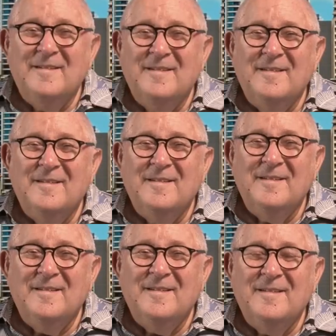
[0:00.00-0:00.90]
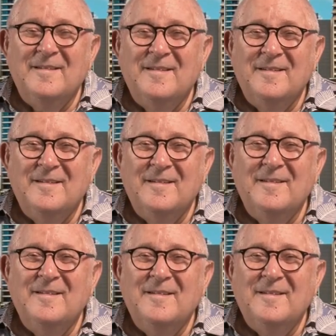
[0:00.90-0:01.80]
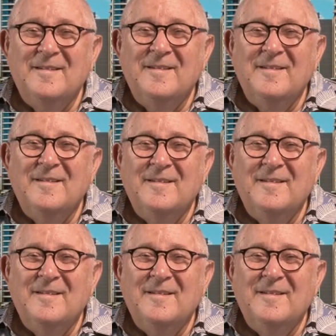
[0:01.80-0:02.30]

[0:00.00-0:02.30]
(silent)